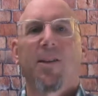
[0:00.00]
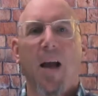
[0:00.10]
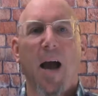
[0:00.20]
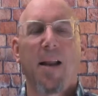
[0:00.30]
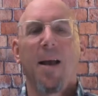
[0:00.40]
to
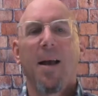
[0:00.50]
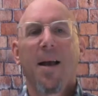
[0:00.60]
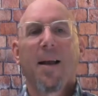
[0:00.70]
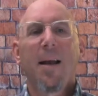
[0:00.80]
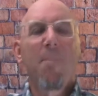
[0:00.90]
God.
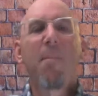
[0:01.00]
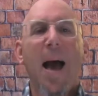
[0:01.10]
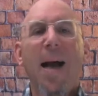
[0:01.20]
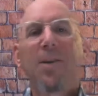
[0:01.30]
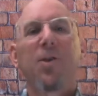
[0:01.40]

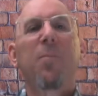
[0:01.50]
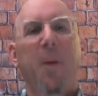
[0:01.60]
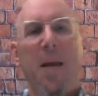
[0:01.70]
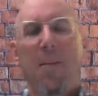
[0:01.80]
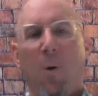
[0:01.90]
Imagine
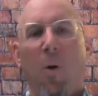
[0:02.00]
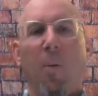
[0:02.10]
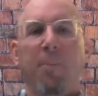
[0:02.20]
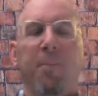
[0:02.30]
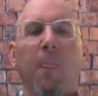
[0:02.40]

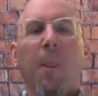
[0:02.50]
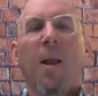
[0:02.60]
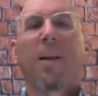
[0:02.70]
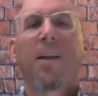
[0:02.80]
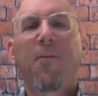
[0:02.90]
people
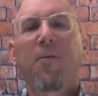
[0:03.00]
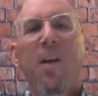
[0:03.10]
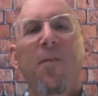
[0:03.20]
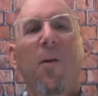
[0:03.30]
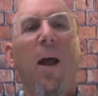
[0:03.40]

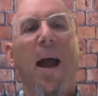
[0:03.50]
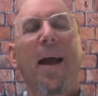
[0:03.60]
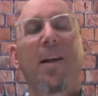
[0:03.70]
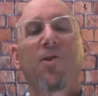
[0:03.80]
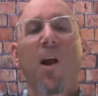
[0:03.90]
lifting their
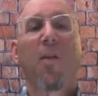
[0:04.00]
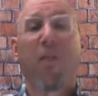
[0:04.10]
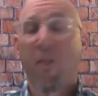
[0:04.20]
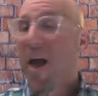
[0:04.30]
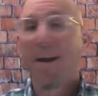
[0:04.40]
hands and
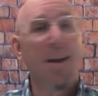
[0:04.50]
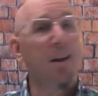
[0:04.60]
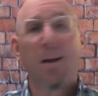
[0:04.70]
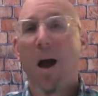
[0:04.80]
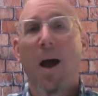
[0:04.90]

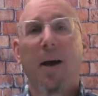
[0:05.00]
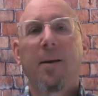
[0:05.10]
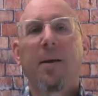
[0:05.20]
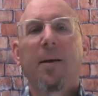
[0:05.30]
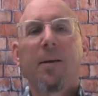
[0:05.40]
thanking
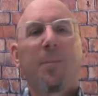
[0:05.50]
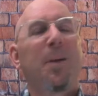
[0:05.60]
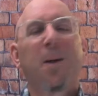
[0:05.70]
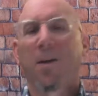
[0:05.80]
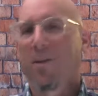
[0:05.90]
God
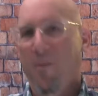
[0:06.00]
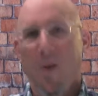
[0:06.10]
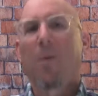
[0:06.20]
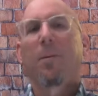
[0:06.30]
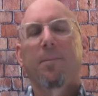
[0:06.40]
because of
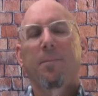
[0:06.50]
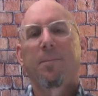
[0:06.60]
you.